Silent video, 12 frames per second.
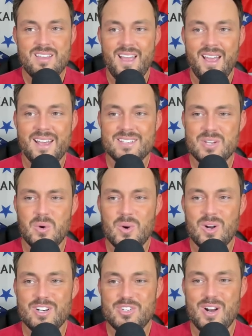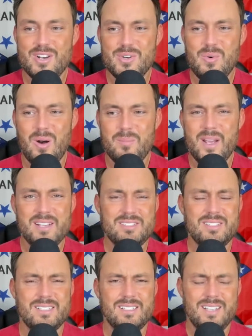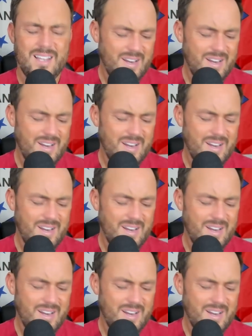as we're going to try to do our best to